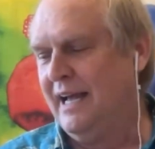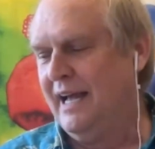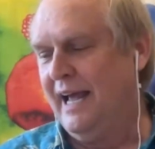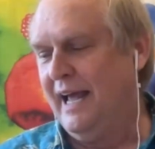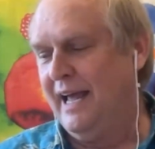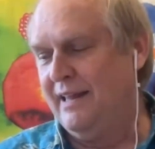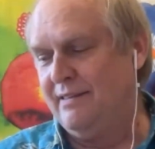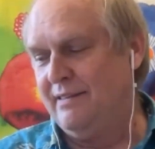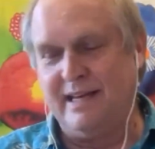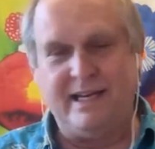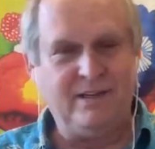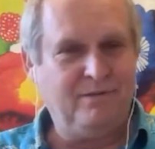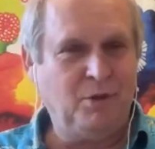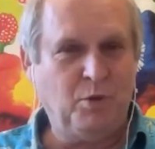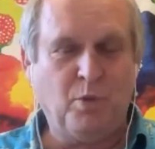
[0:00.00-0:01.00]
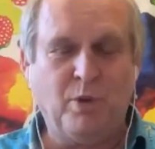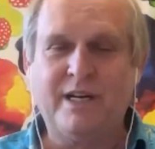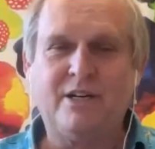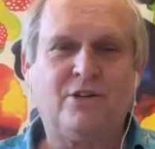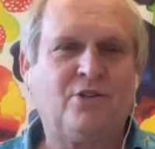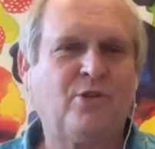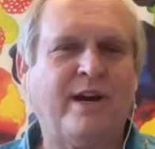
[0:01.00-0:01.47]
And then you want
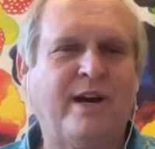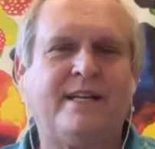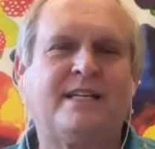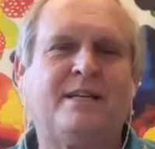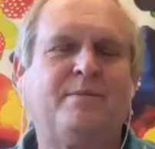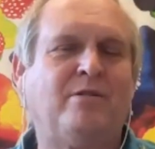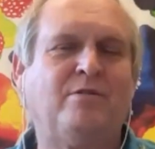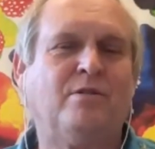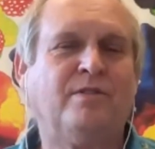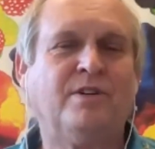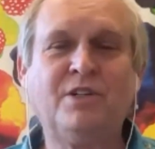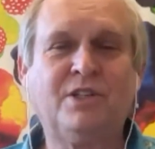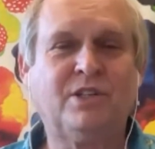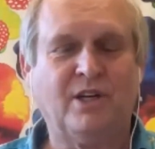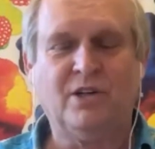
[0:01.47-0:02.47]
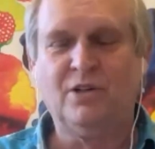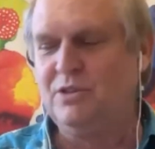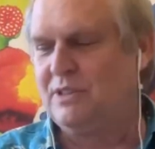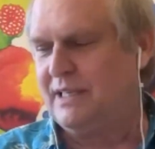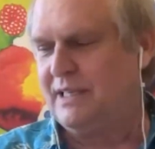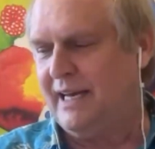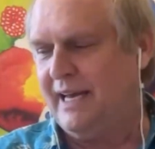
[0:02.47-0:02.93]
to try to somehow reverse
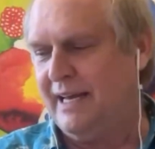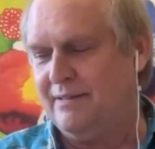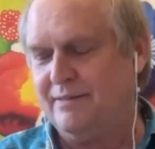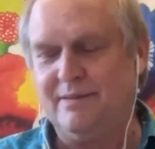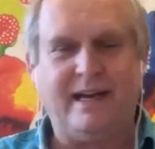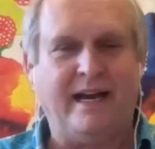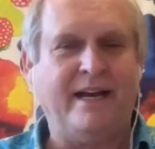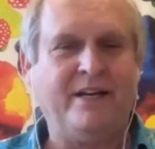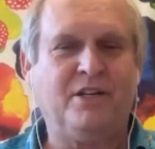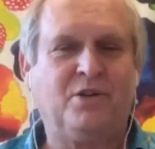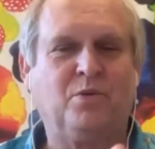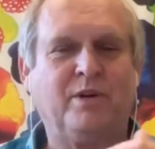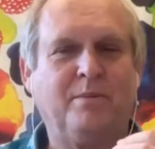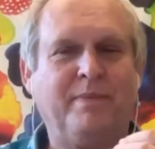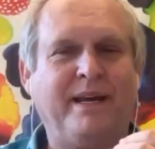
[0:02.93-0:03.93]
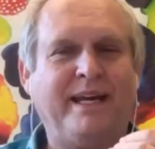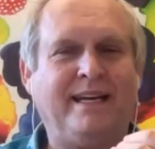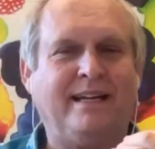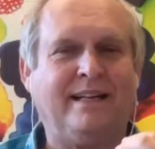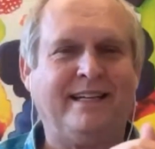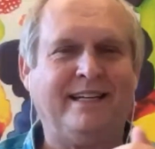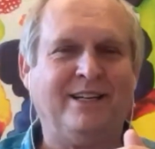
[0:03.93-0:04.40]
those. And I just want to make it
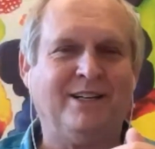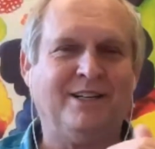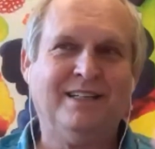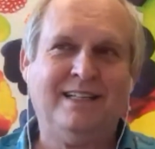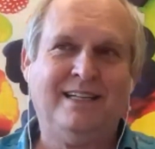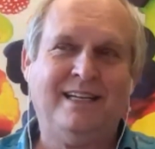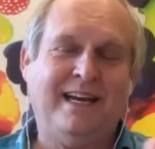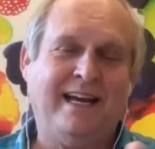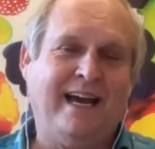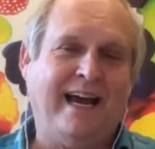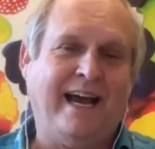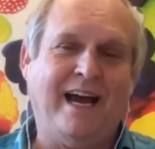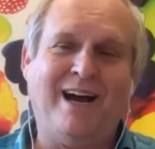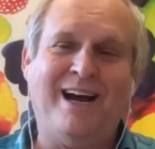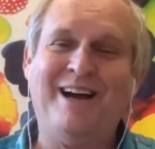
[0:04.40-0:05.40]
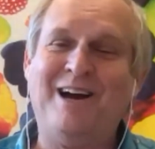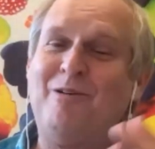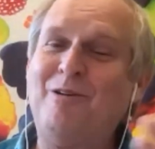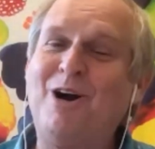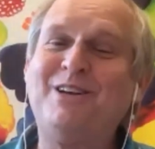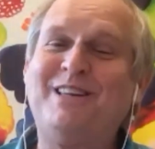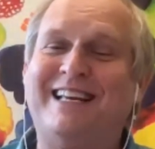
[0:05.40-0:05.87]
clear how
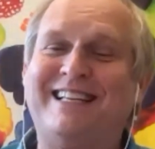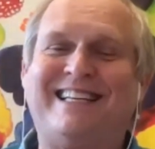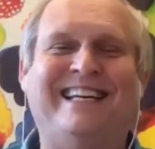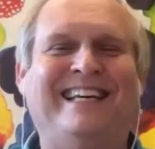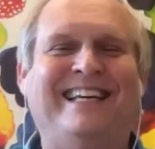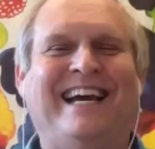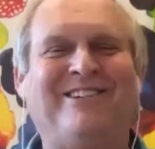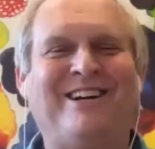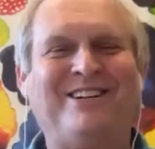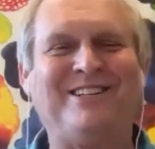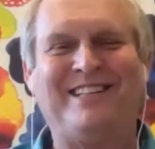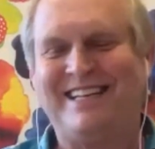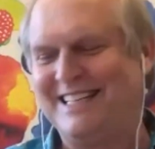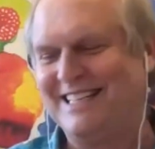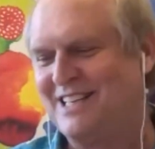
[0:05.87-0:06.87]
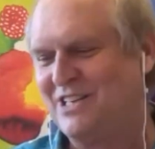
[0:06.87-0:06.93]
hard that is.